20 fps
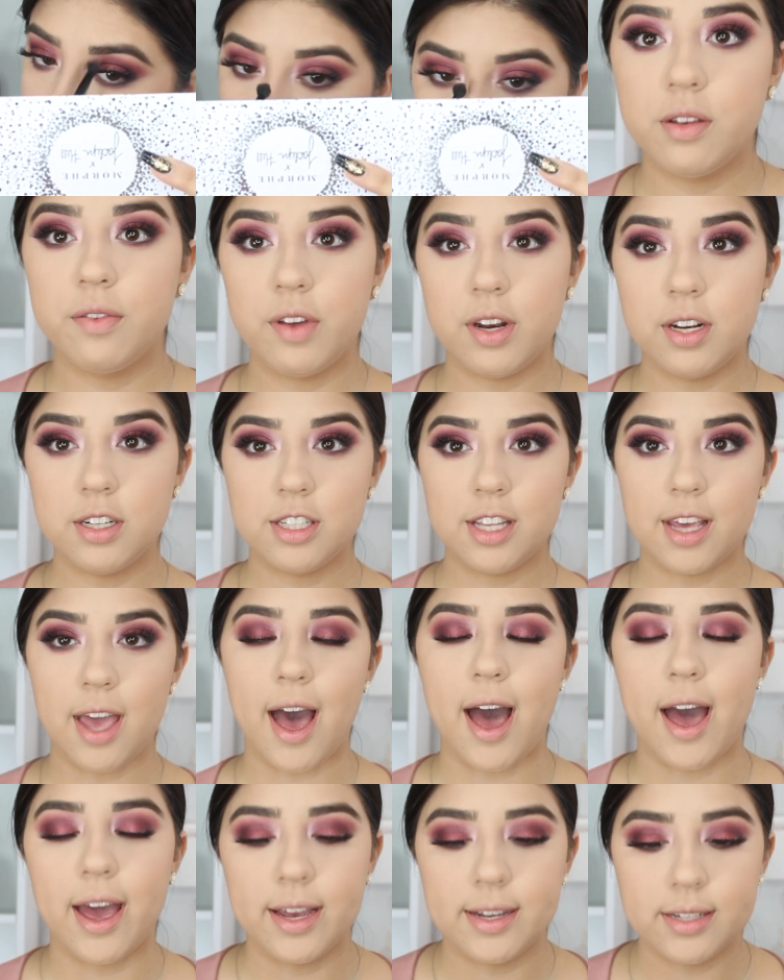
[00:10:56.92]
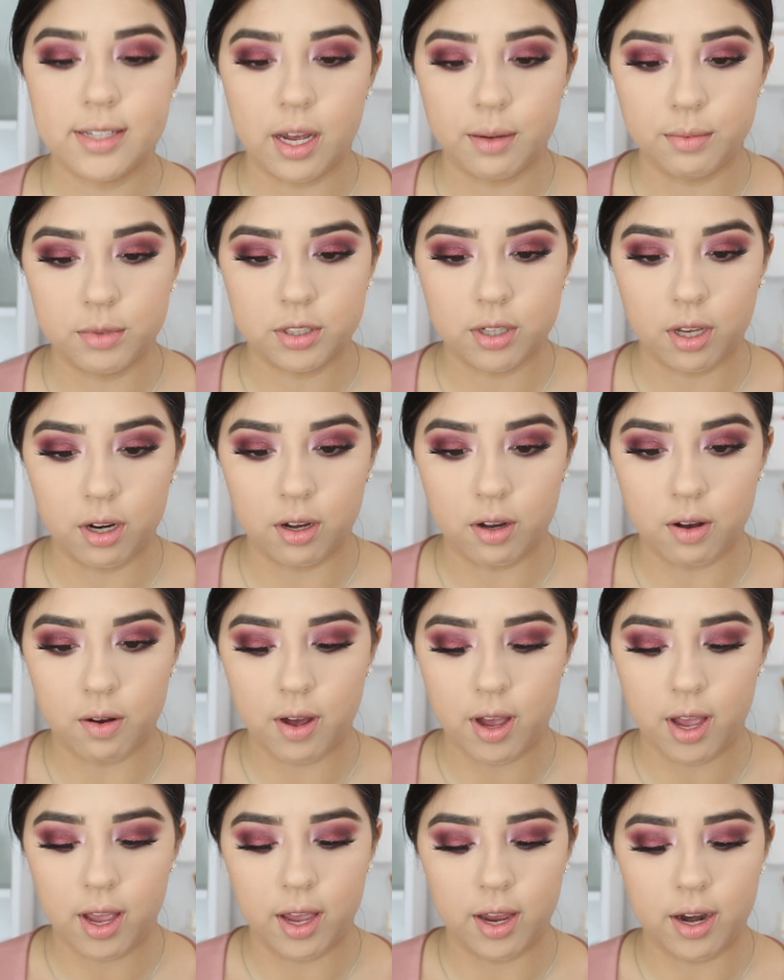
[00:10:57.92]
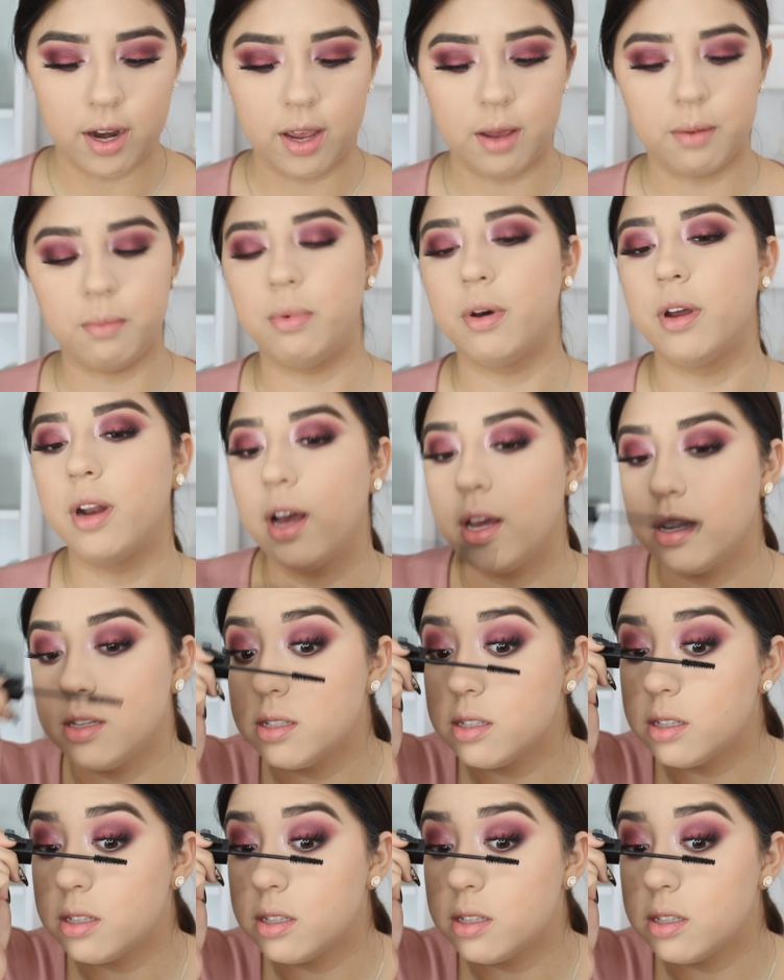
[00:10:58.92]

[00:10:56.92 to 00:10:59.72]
To finish the eyes, I'm just going to go ahead and put on